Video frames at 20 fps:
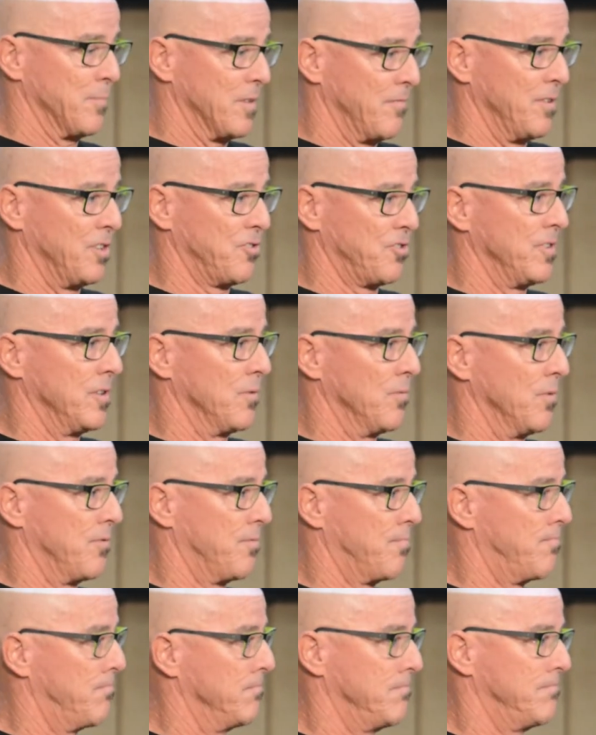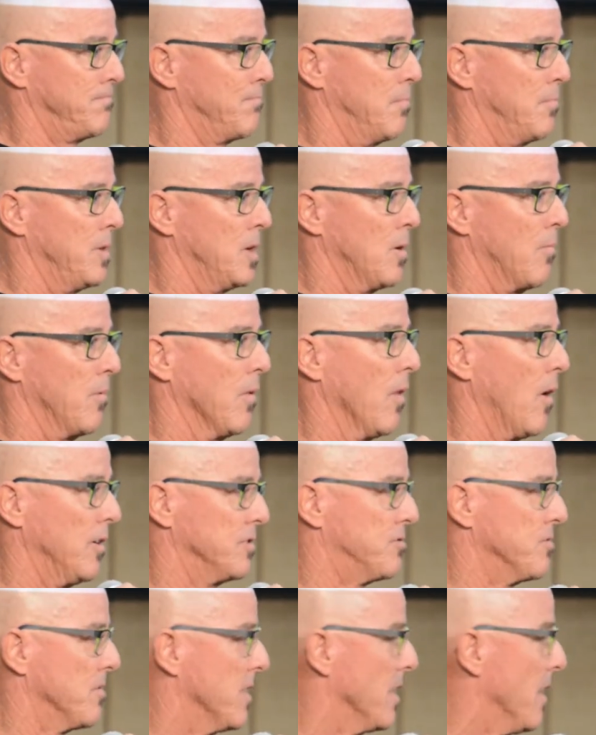a vision that was you know,
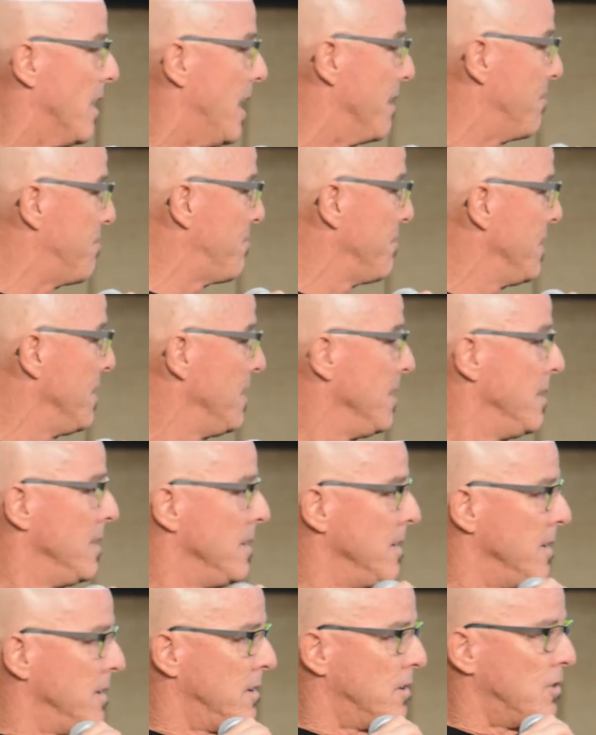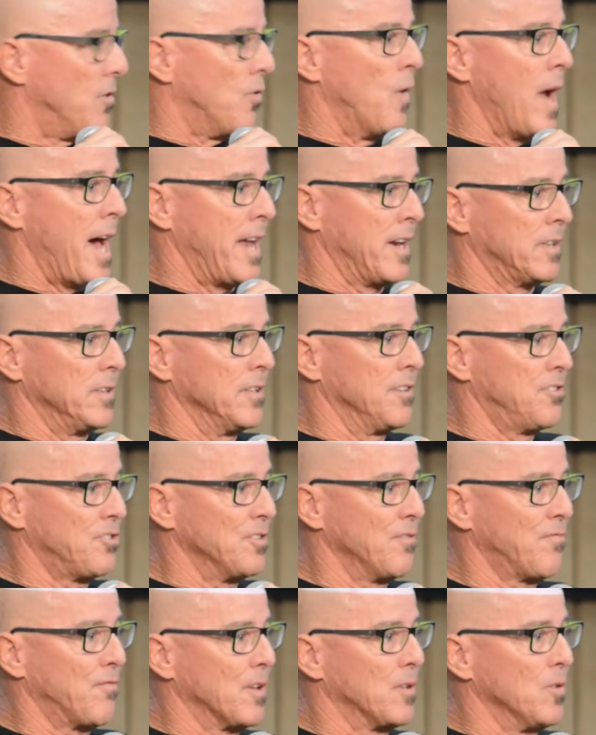larger than life, radically
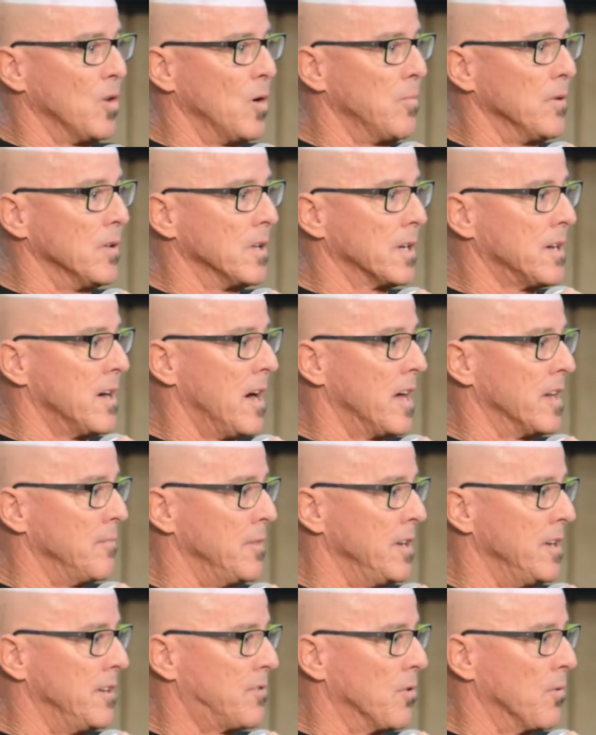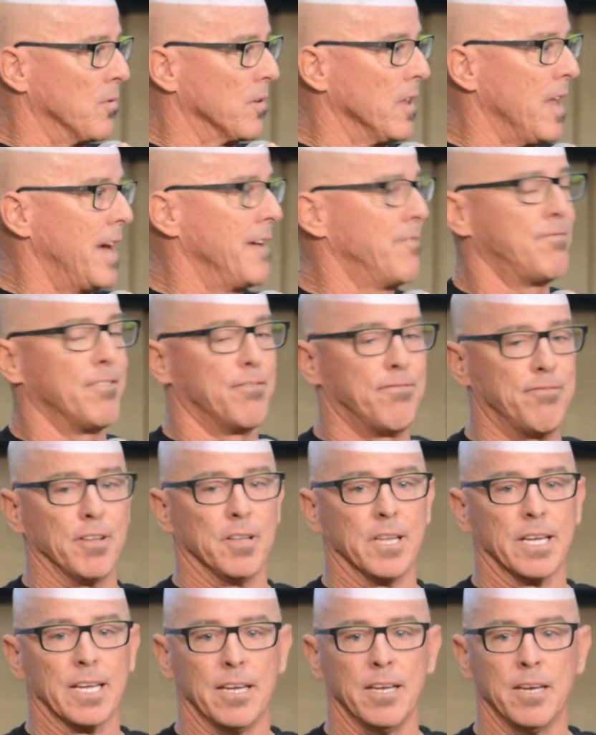shift the global economy toward
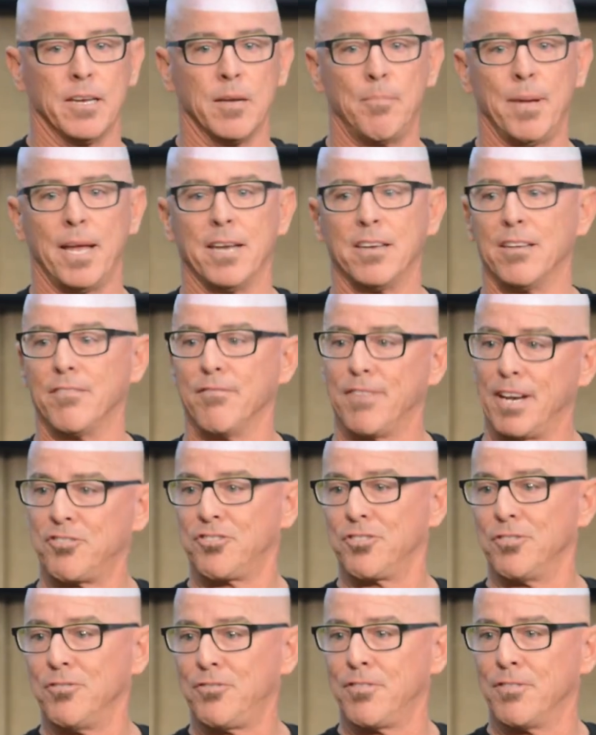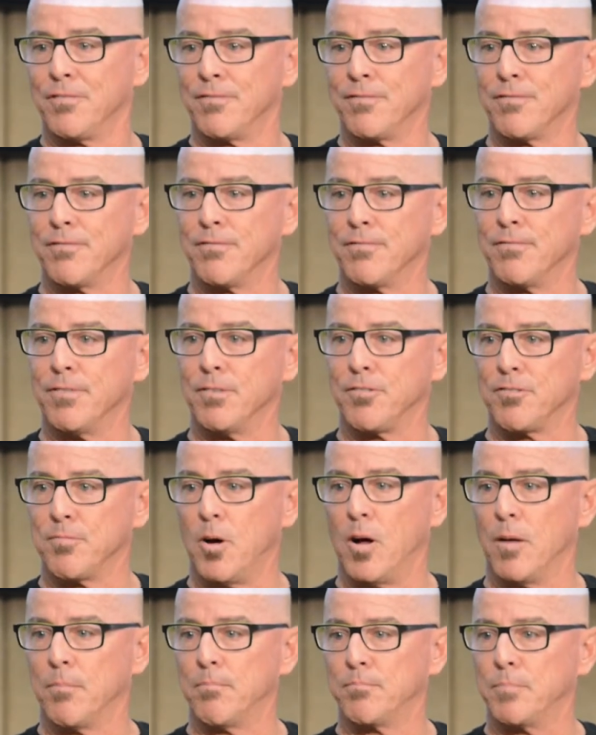life-fulfilling independent ventures for
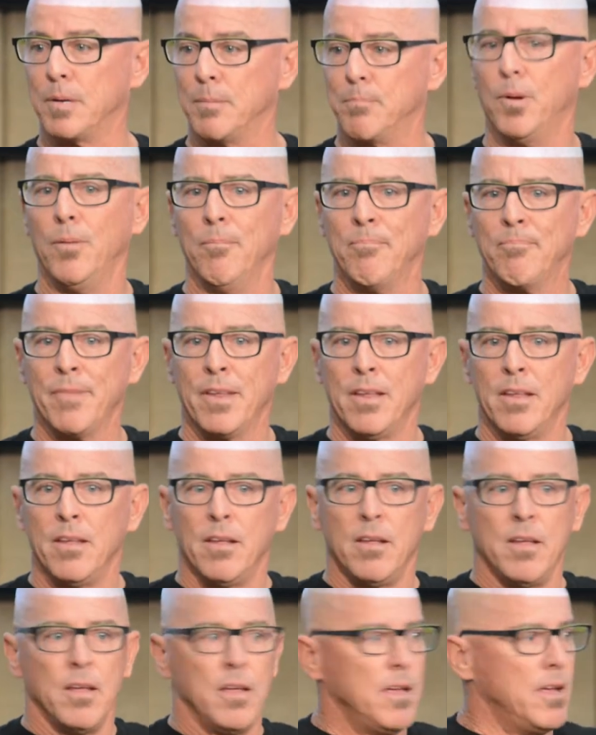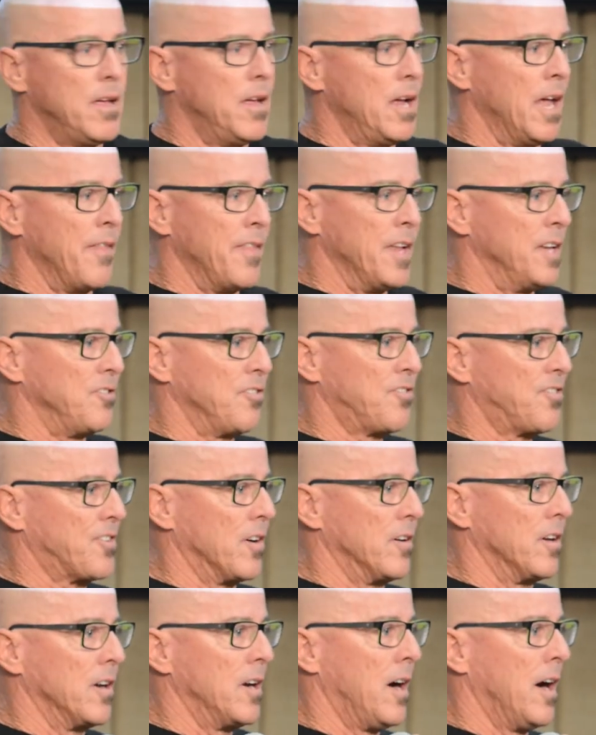small people, and then just
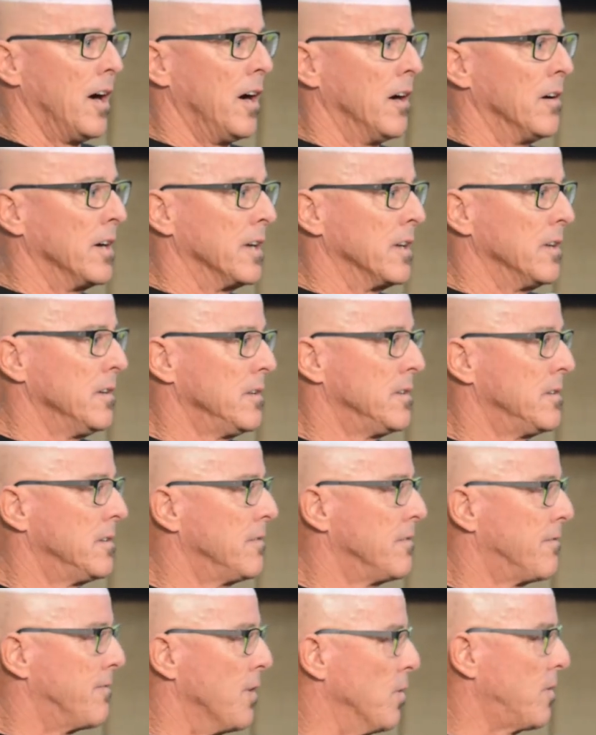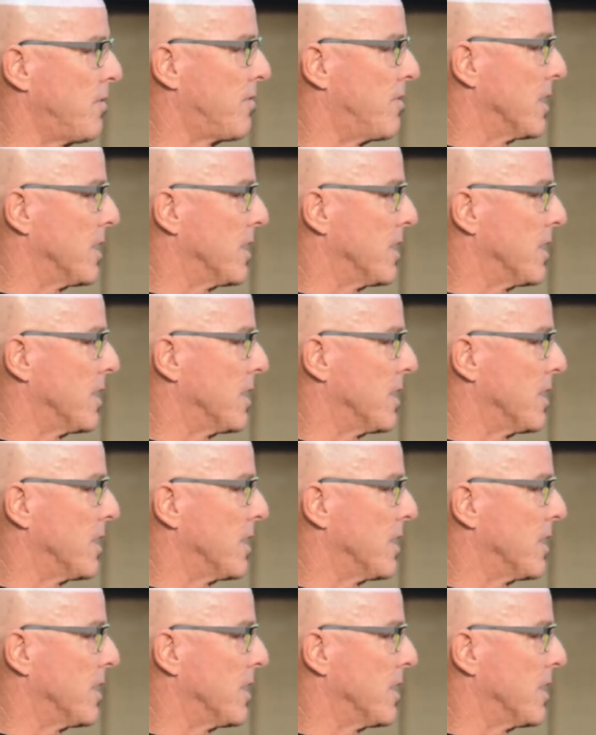started hiring folks that